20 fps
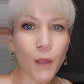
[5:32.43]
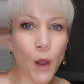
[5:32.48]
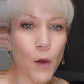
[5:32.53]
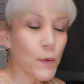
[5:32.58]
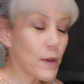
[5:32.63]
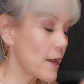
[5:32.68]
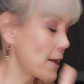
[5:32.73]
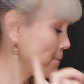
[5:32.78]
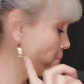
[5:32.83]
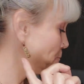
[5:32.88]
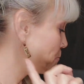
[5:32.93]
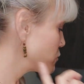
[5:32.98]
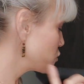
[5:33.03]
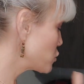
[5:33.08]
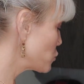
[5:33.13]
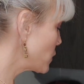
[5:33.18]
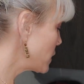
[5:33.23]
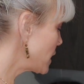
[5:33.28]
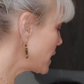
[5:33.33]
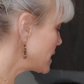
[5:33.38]
Okay,
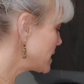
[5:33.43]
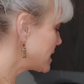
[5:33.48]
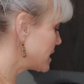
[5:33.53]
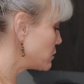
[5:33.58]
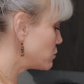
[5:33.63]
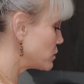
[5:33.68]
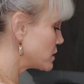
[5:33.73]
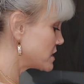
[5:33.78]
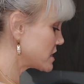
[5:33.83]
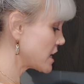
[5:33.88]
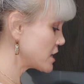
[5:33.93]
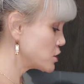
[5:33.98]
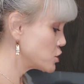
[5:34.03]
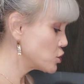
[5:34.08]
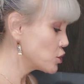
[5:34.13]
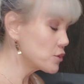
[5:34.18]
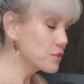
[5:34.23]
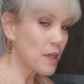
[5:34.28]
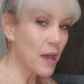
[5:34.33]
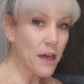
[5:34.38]
so what I did was I
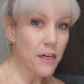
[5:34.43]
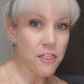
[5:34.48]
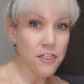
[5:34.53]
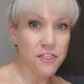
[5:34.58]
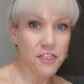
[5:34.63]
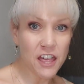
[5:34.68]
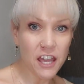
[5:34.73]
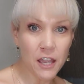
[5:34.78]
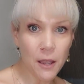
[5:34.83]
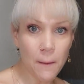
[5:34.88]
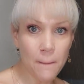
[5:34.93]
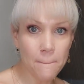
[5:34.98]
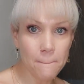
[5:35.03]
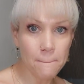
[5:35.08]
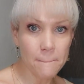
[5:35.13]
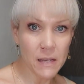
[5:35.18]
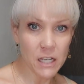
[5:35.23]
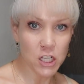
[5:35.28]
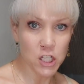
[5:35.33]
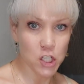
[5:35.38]
took that thick
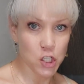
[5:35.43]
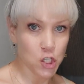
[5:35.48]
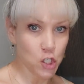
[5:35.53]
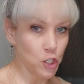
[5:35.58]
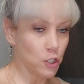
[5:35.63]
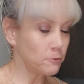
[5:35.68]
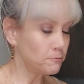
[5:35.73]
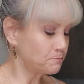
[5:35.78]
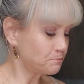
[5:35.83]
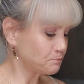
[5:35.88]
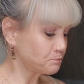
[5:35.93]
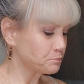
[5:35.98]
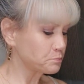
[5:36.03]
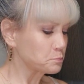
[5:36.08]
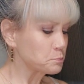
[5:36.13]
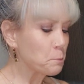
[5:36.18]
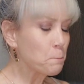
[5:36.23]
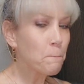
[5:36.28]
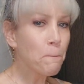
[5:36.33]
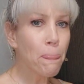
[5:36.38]
mixture
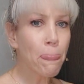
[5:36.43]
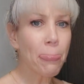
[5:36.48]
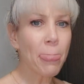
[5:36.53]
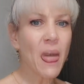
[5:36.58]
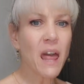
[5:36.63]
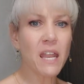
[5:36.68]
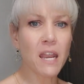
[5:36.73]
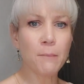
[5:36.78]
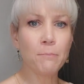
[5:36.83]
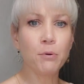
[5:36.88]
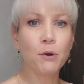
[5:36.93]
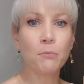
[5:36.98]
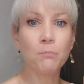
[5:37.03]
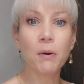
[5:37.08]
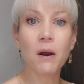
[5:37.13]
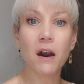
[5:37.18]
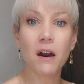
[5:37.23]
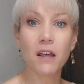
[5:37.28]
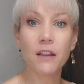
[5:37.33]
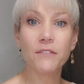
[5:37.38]
and I
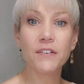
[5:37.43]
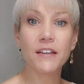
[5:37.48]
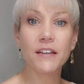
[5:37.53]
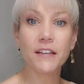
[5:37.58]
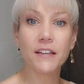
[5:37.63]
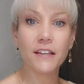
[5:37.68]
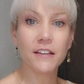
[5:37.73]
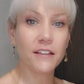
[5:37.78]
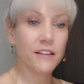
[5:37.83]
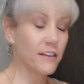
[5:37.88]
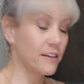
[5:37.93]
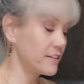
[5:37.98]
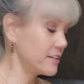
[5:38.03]
put part of it in